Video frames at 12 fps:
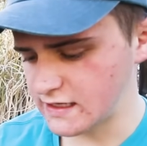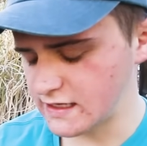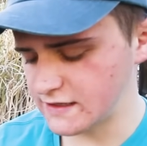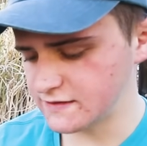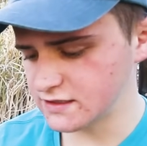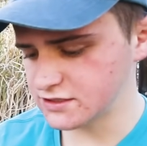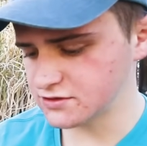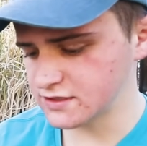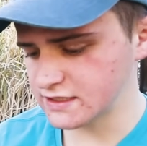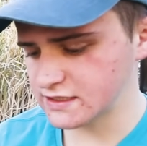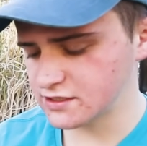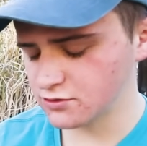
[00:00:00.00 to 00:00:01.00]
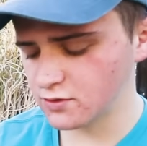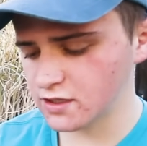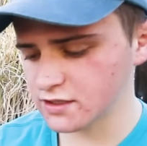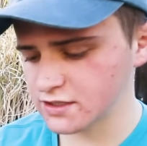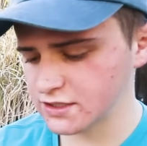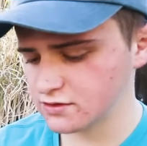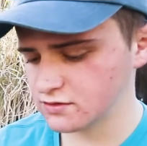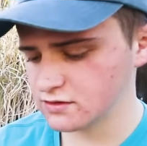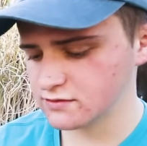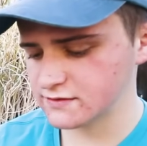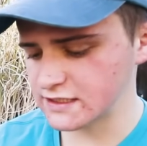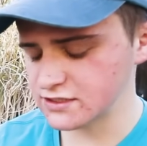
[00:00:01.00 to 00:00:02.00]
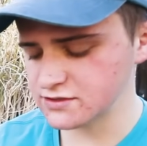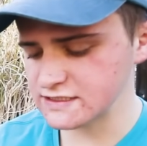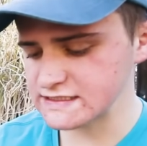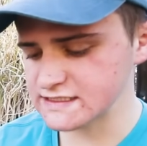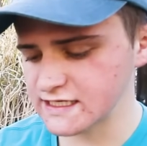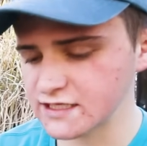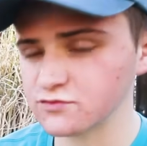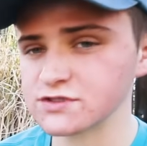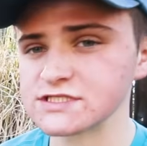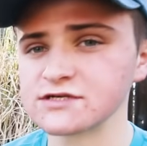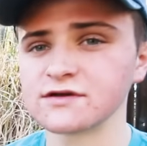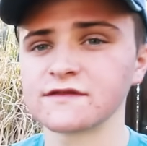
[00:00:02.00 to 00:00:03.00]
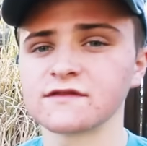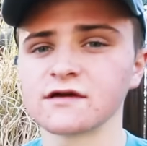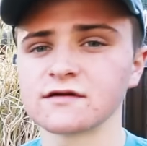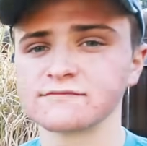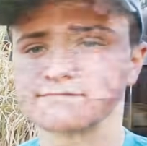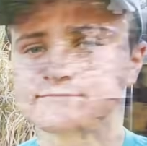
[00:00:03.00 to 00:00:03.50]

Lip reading: And then you get a QR code that you can scan once you get there.